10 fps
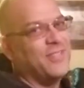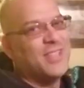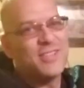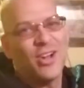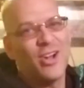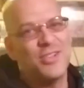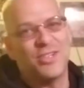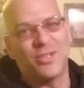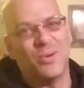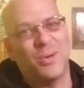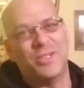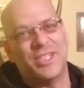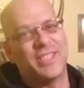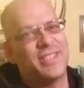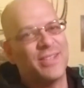these cars are
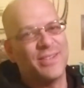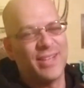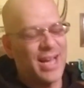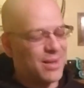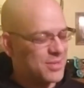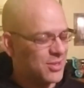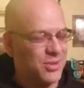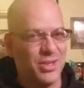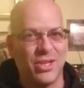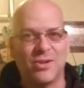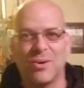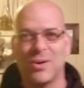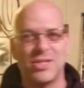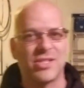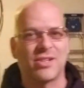gorgeous, dude. Absolutely
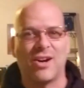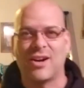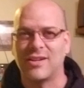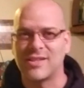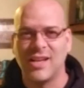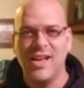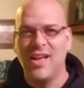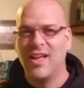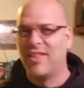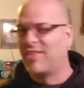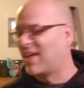gorgeous cars. They